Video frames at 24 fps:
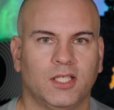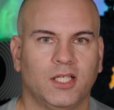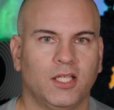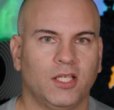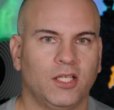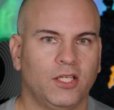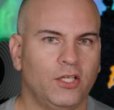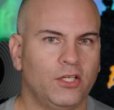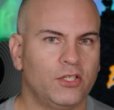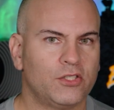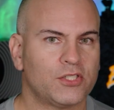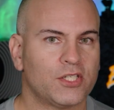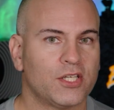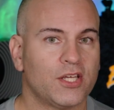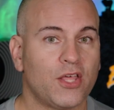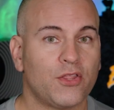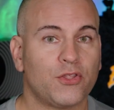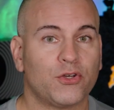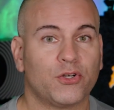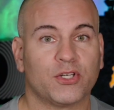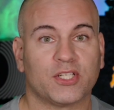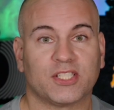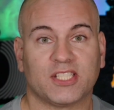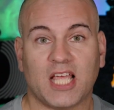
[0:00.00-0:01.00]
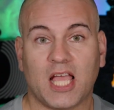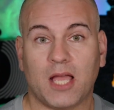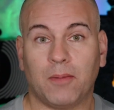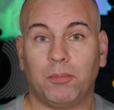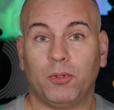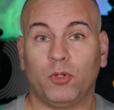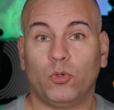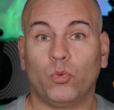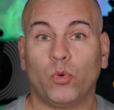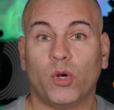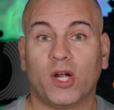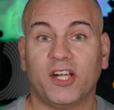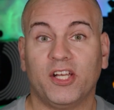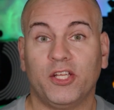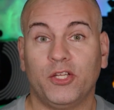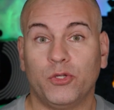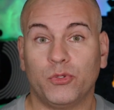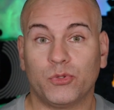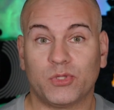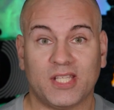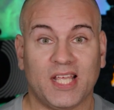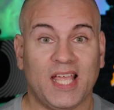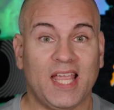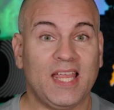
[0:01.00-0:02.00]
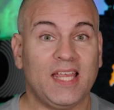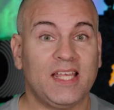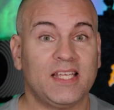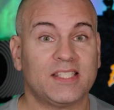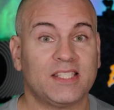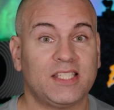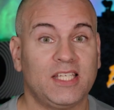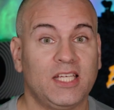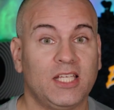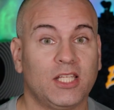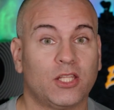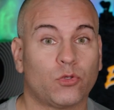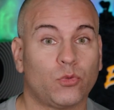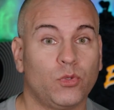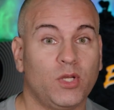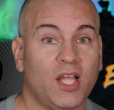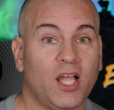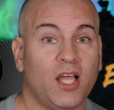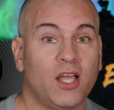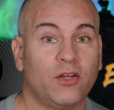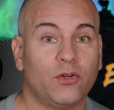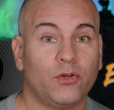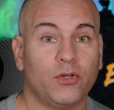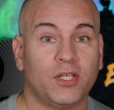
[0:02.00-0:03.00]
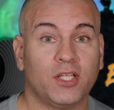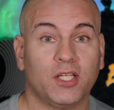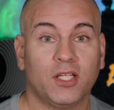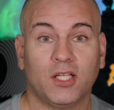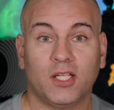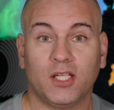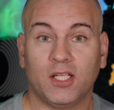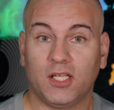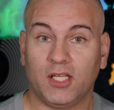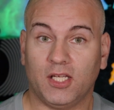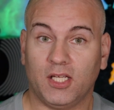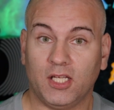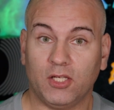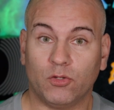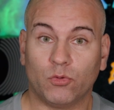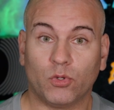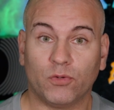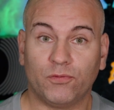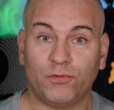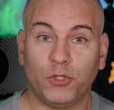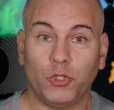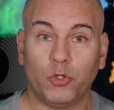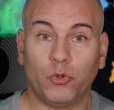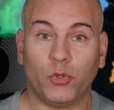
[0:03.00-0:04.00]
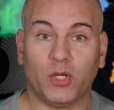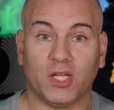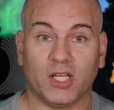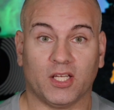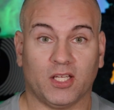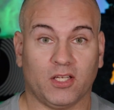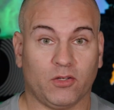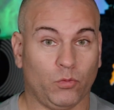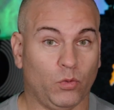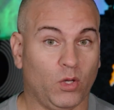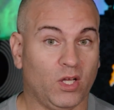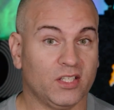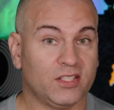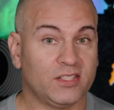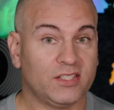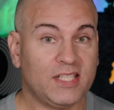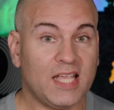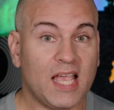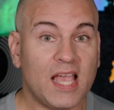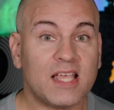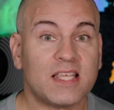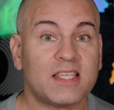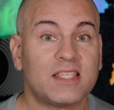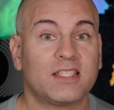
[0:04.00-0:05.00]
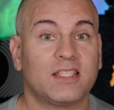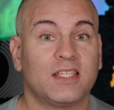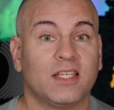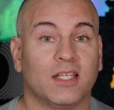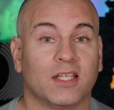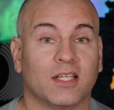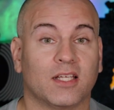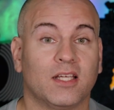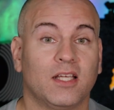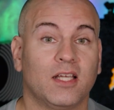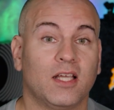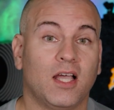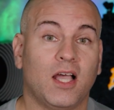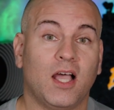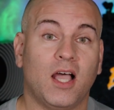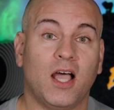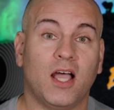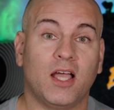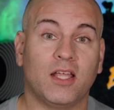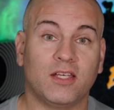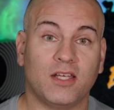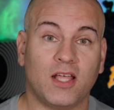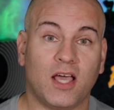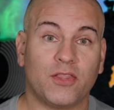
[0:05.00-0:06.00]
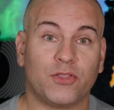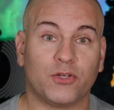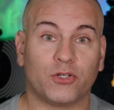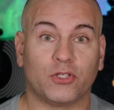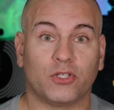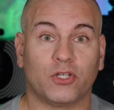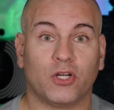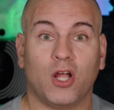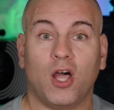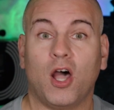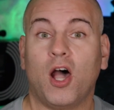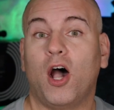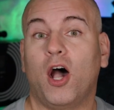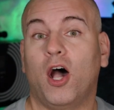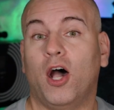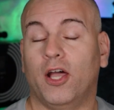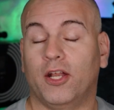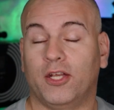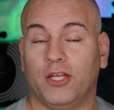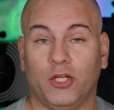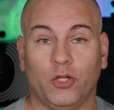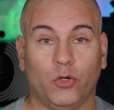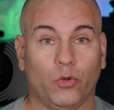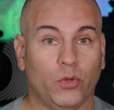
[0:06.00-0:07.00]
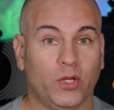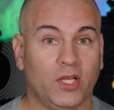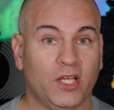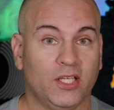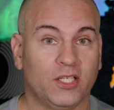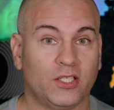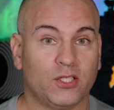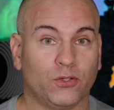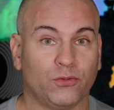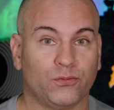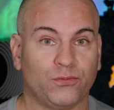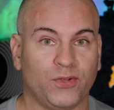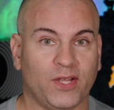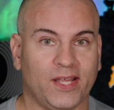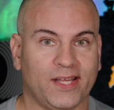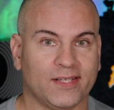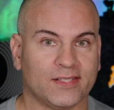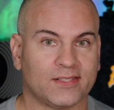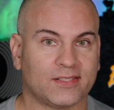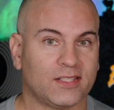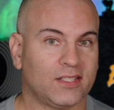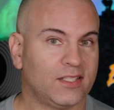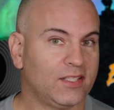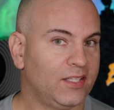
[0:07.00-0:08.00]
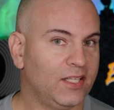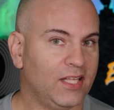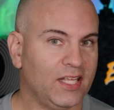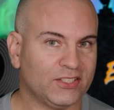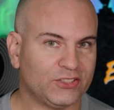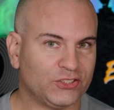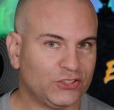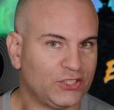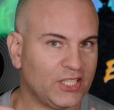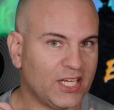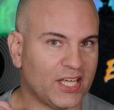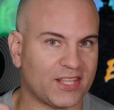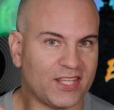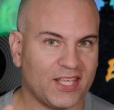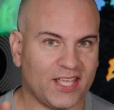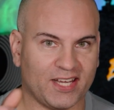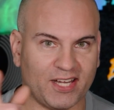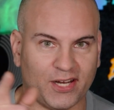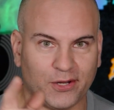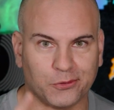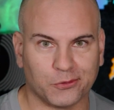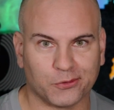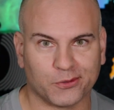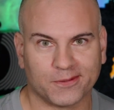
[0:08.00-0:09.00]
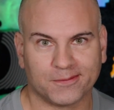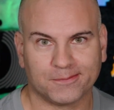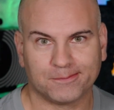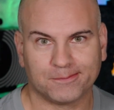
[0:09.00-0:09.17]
Here's another example where I use the AC300 in reviewing, testing another audio interface. Let's check that out.